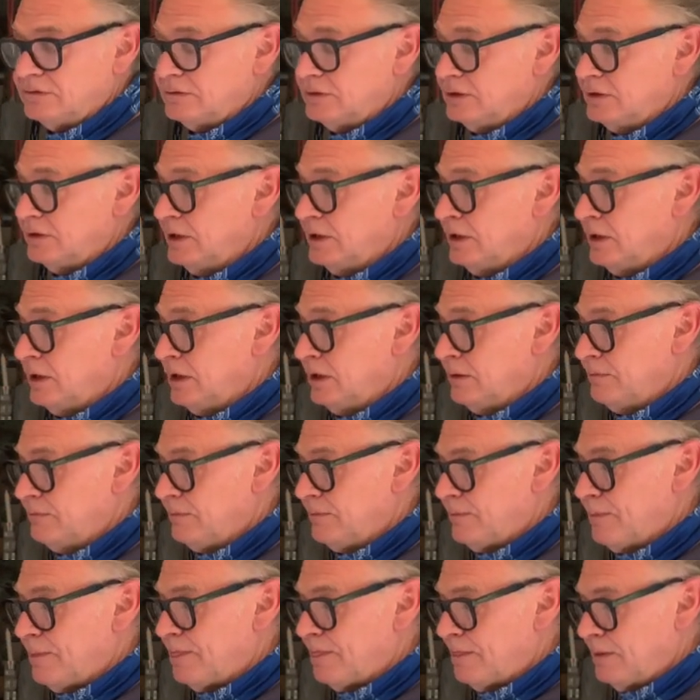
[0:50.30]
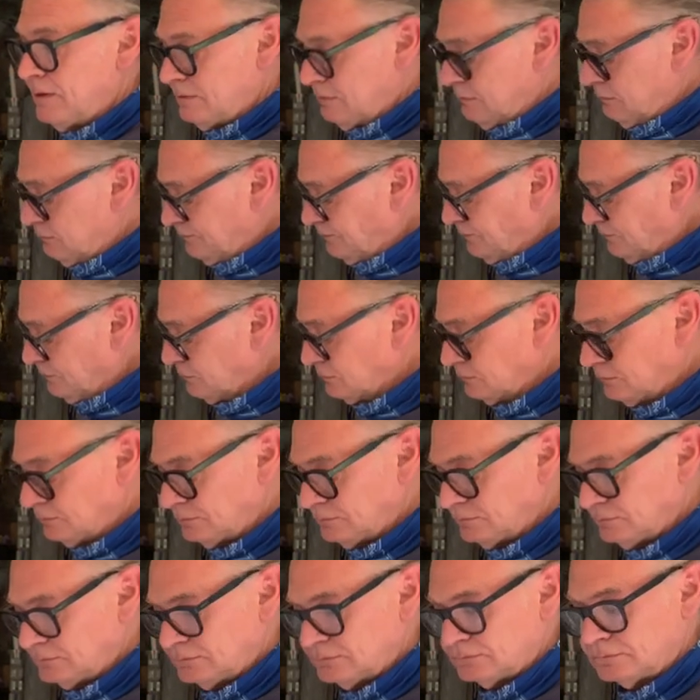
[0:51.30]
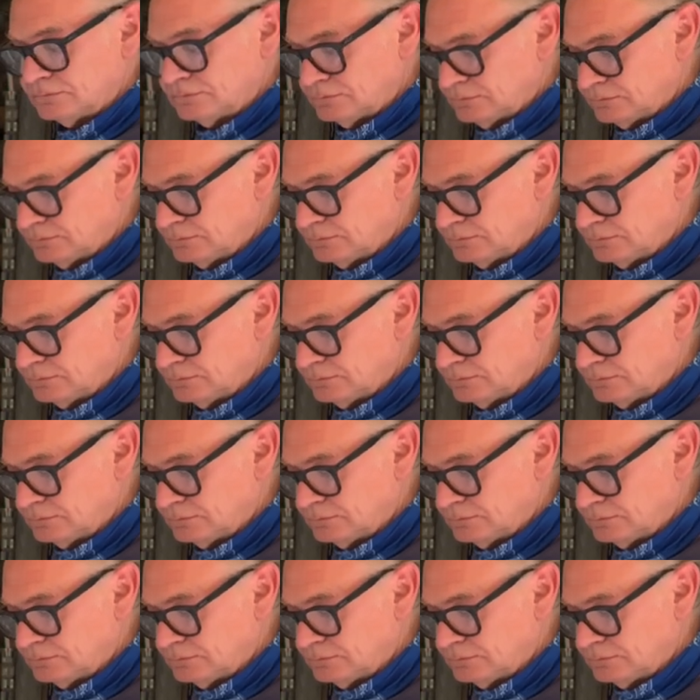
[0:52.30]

That's your paint brush, water.